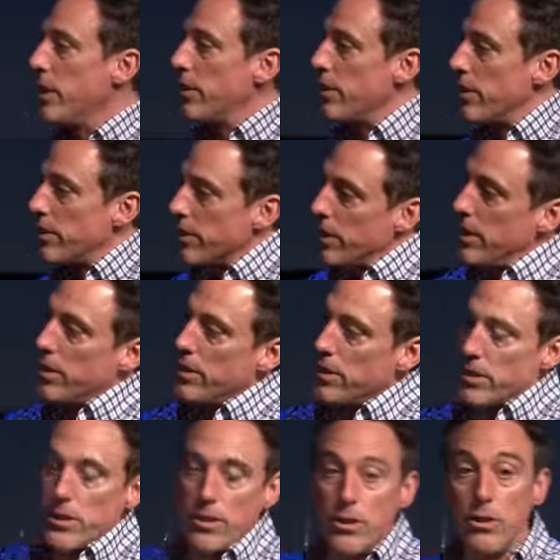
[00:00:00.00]
the, the, the,
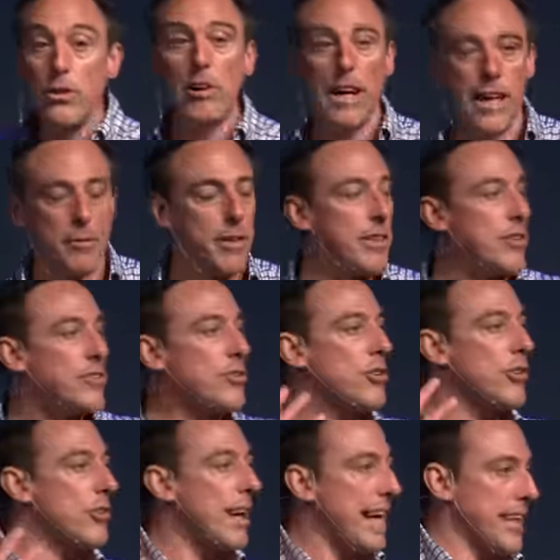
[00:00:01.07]
the new Adam, right? It's
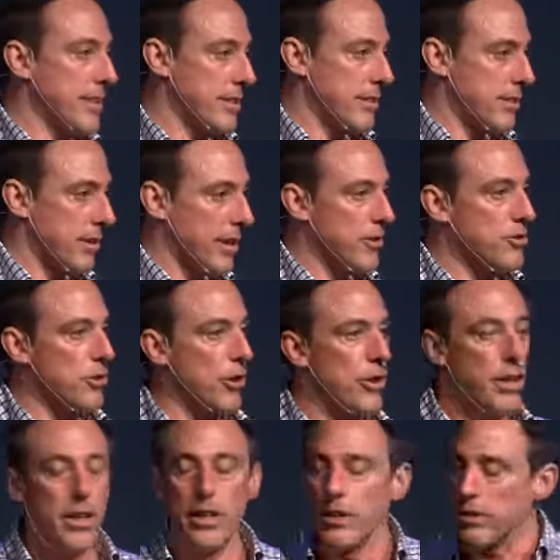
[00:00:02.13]
Christ, right? So
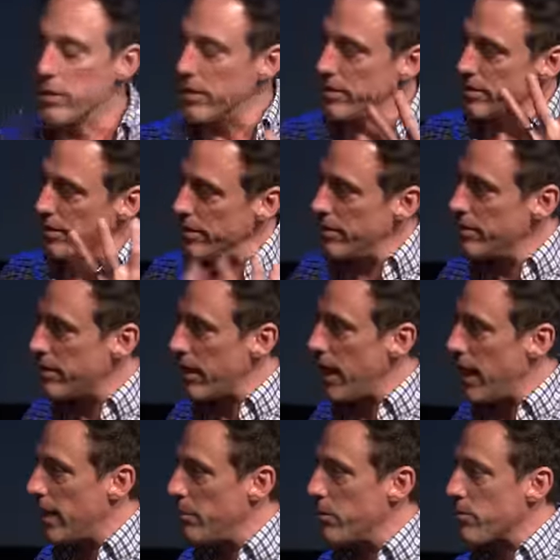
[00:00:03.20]
this is
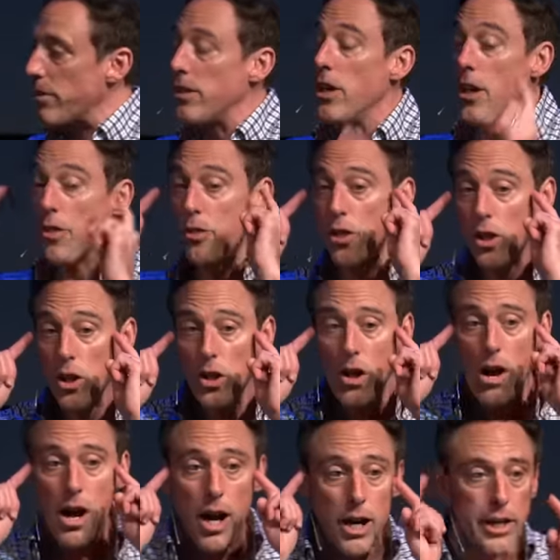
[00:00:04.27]
Adam's Christ. The
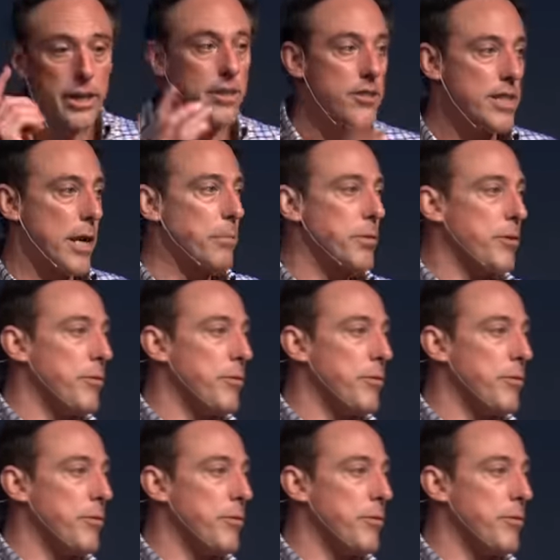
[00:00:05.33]
law in chapter